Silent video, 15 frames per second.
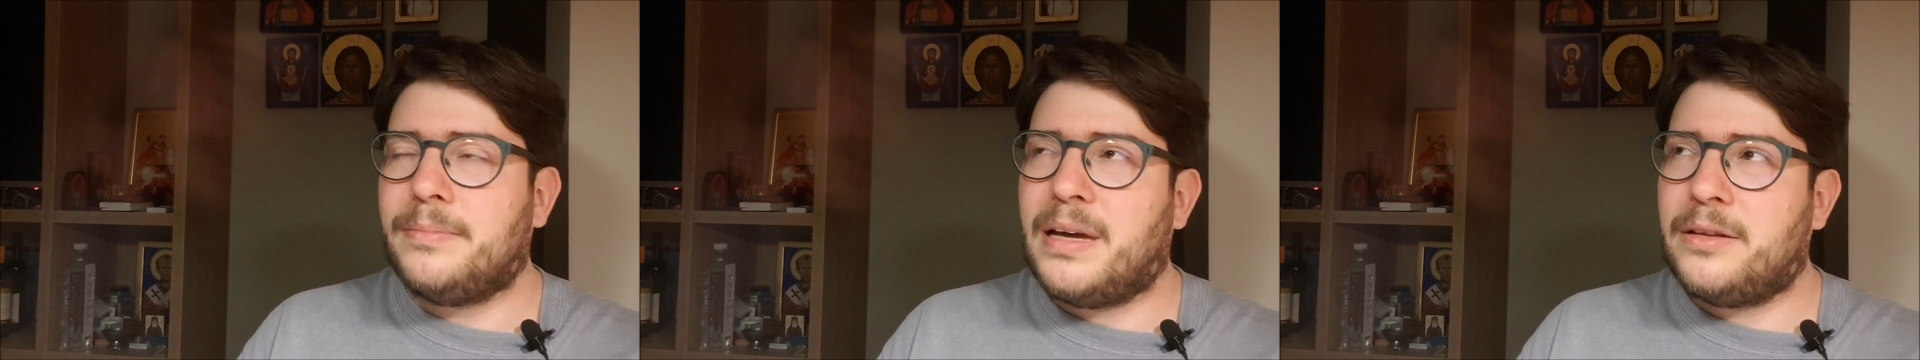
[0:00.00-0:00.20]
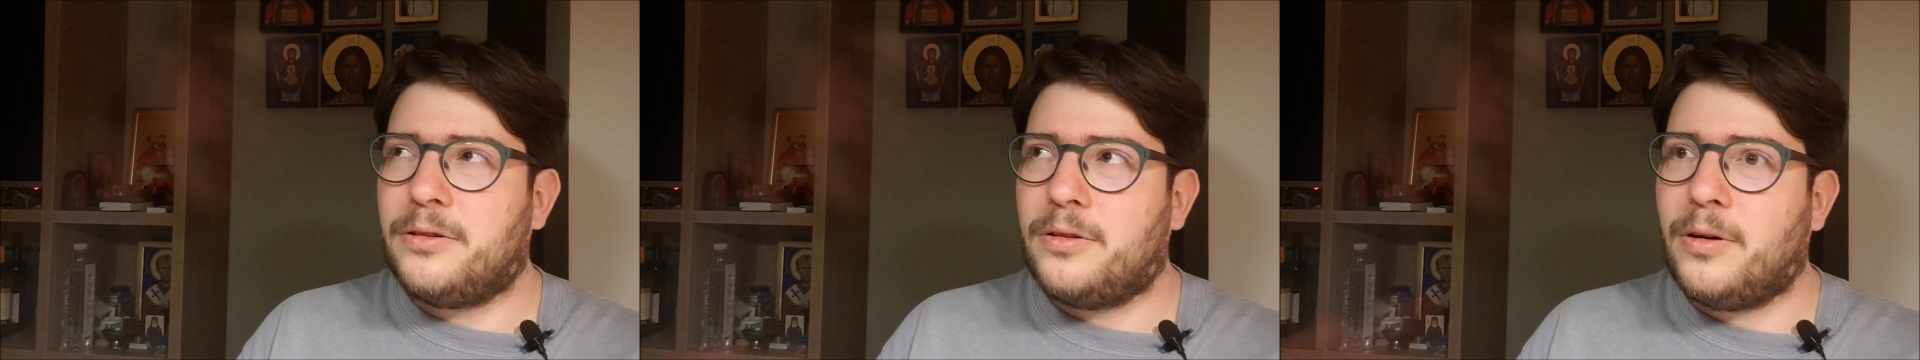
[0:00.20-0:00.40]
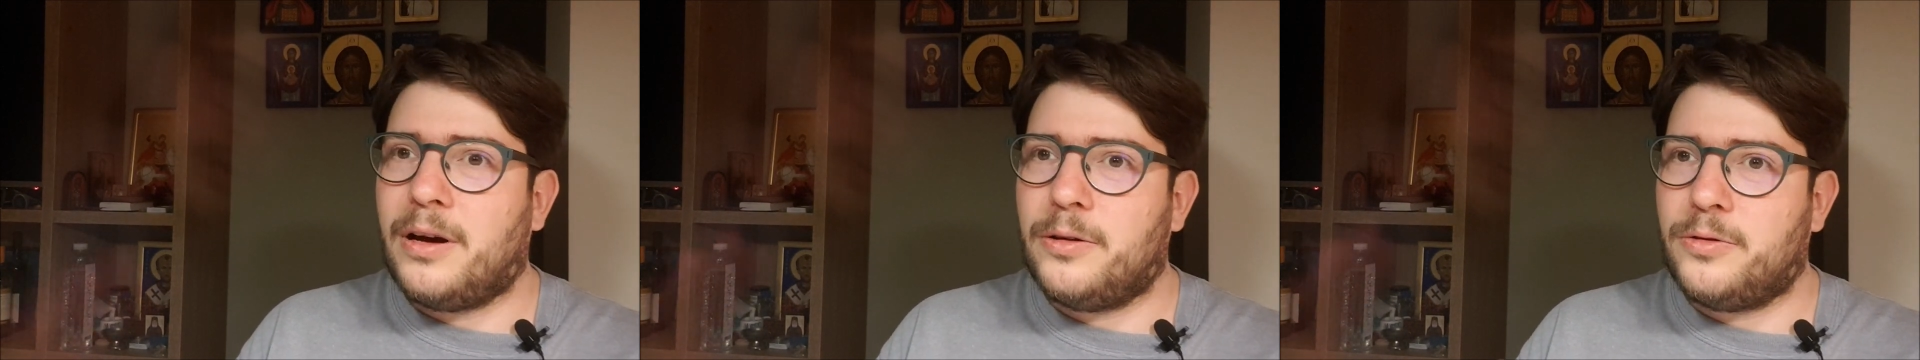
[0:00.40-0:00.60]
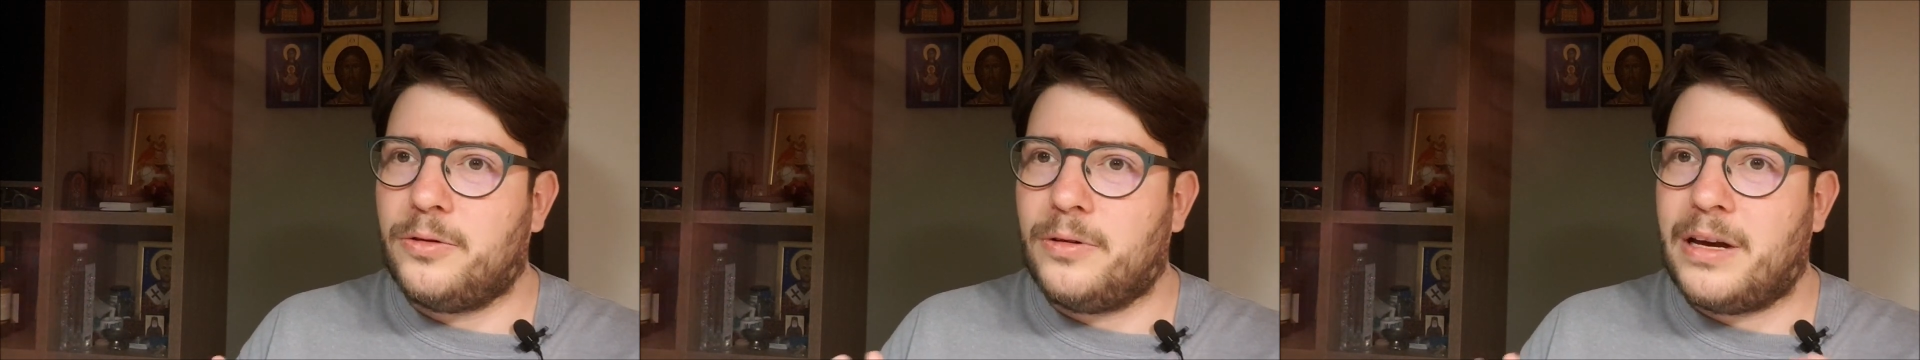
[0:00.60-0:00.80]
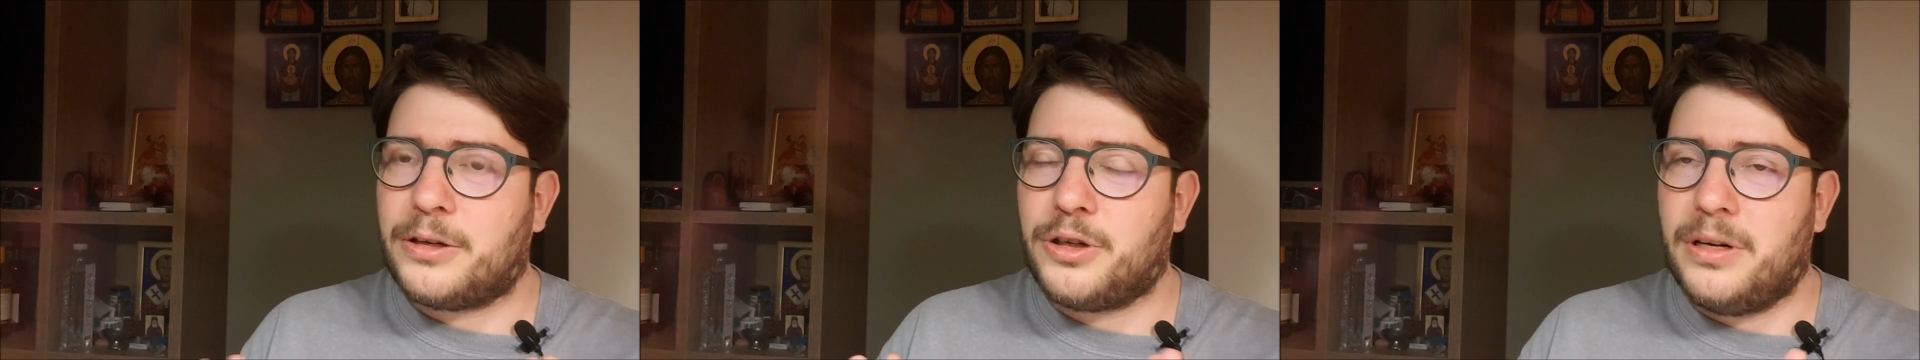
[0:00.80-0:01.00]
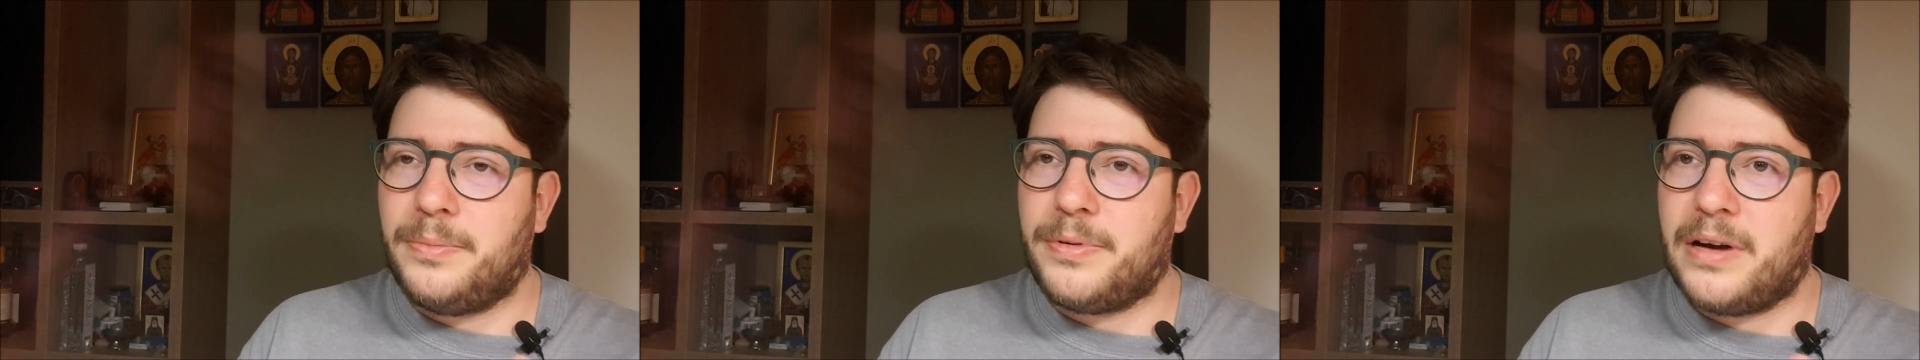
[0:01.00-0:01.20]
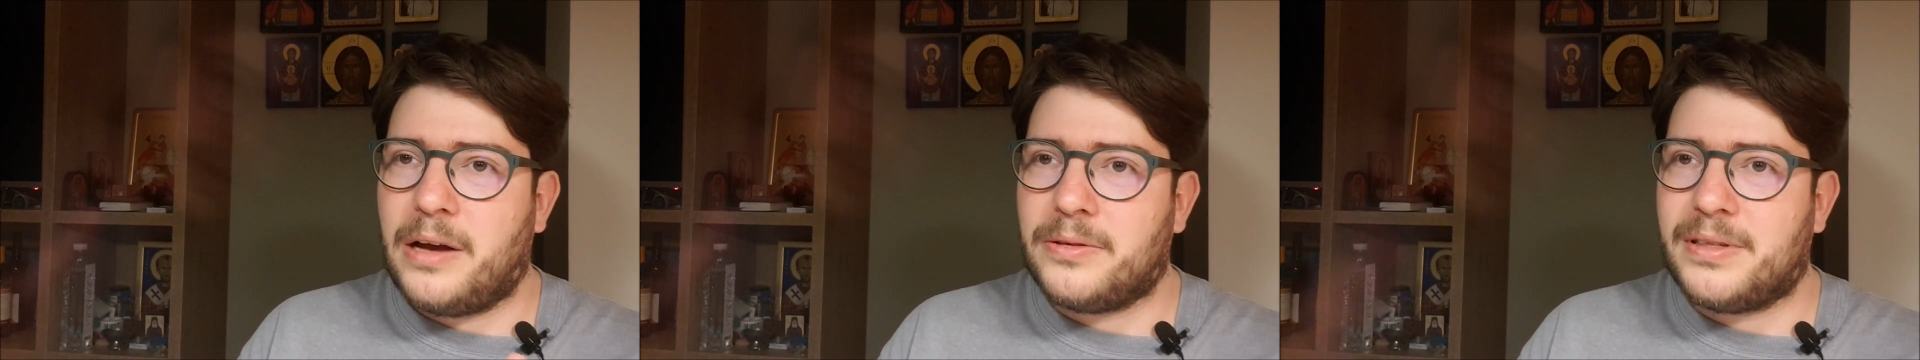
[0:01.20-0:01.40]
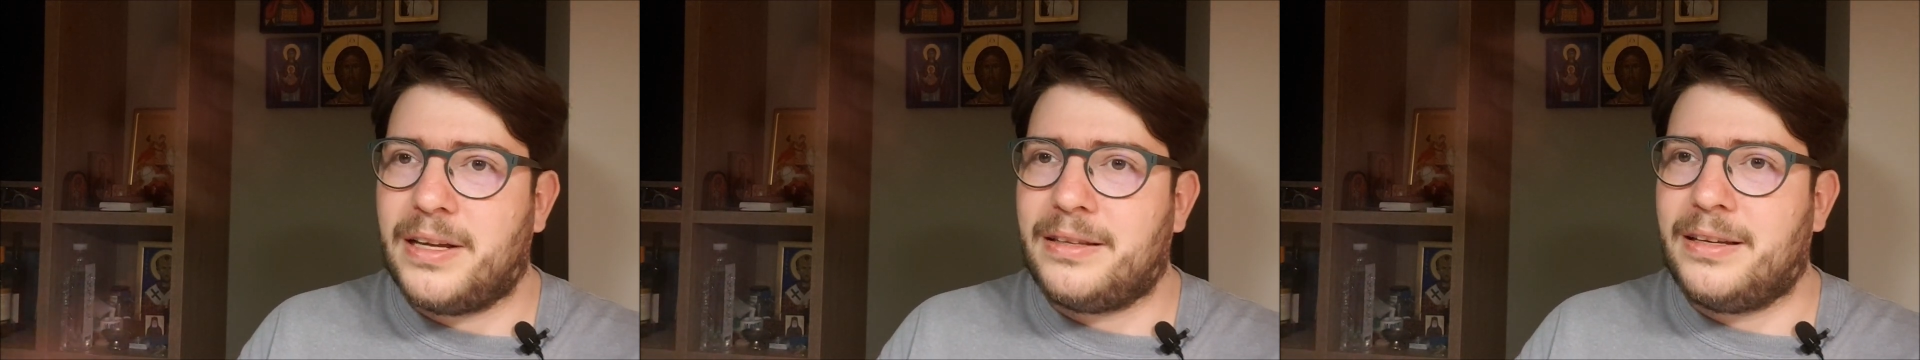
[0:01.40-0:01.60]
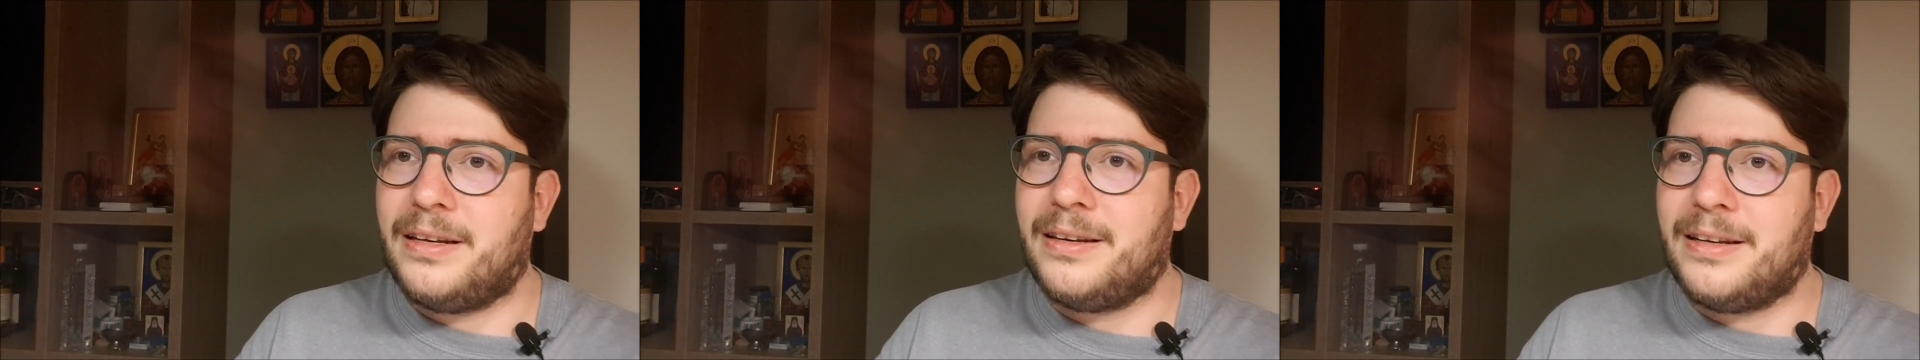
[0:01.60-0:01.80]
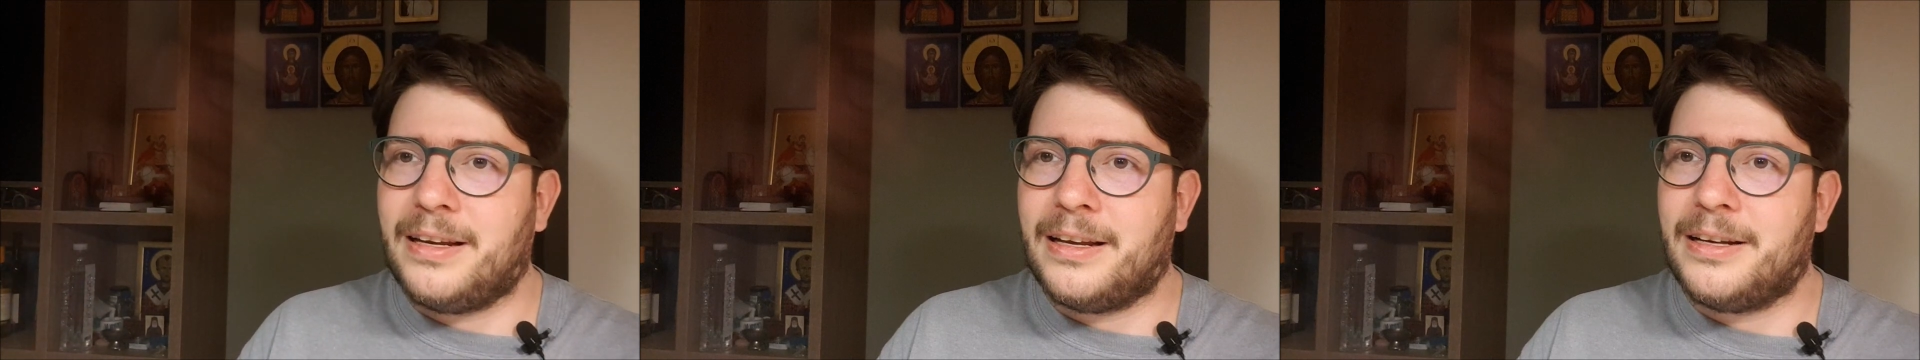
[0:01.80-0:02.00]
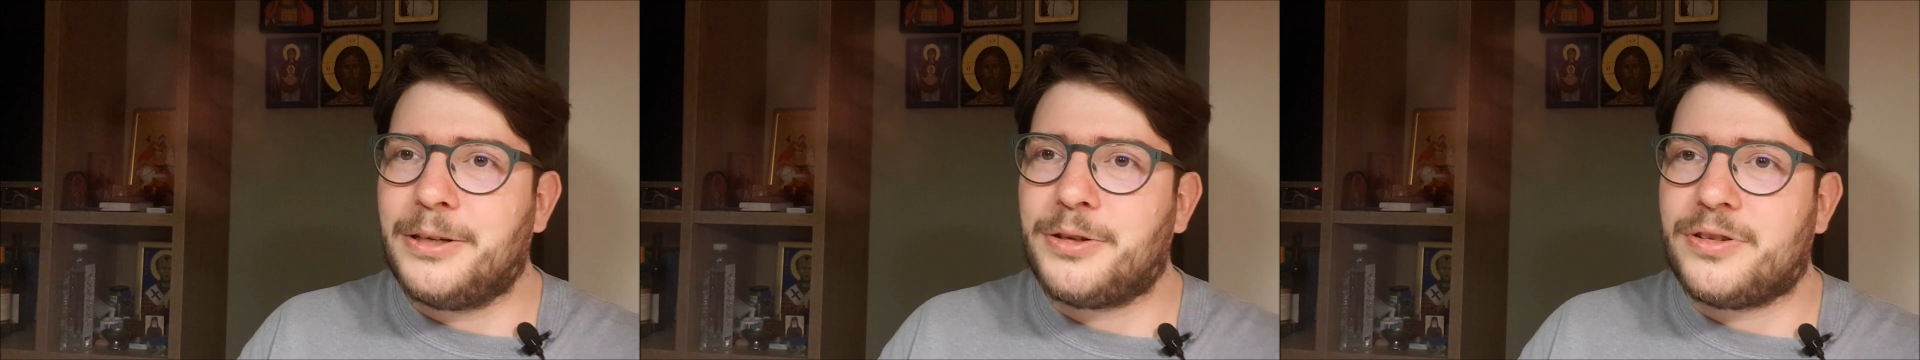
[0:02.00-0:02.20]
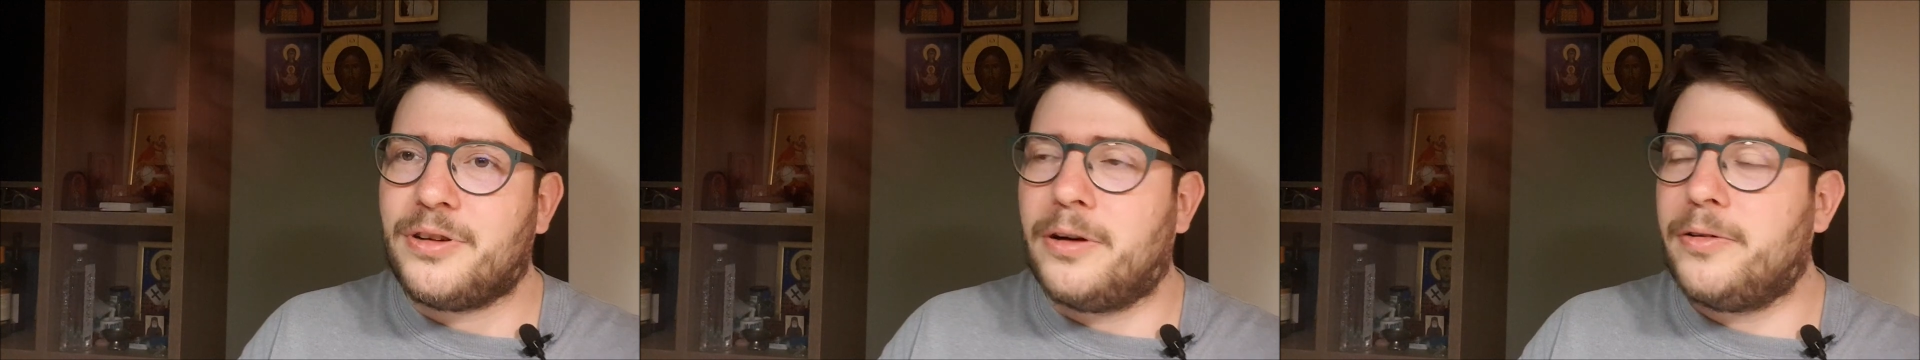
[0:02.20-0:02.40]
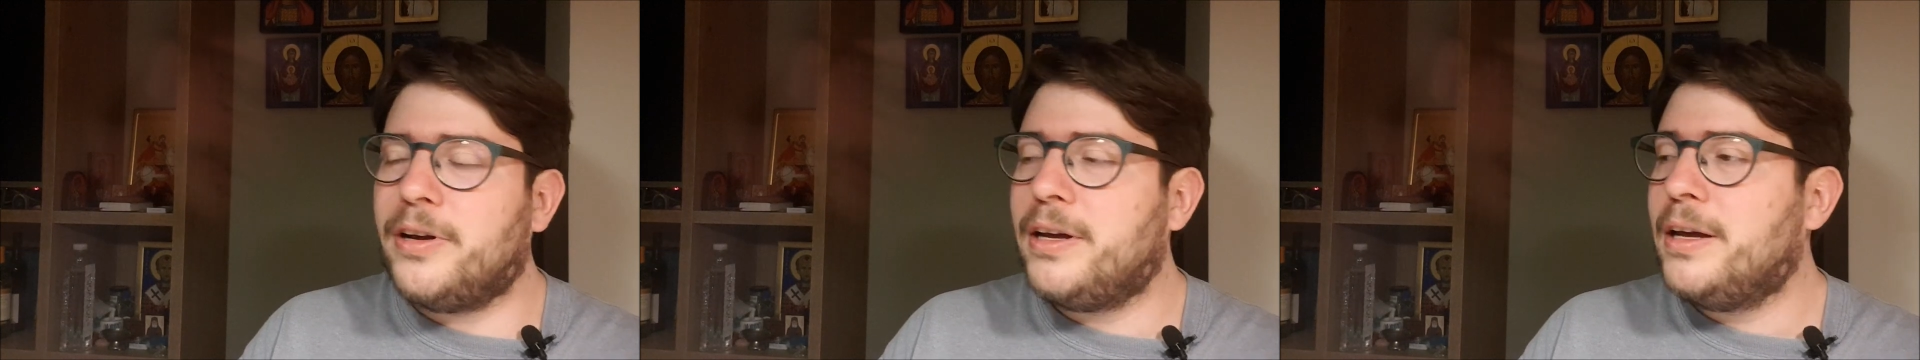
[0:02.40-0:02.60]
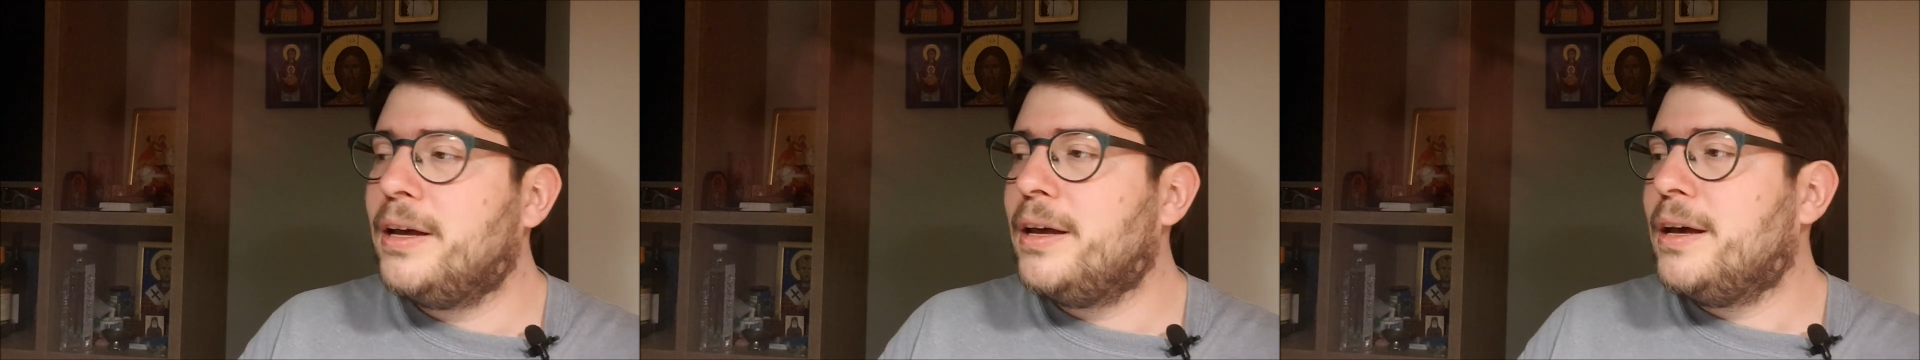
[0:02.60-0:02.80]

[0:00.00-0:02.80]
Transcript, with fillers: I don't know how to actually pronounce that in English, sorry.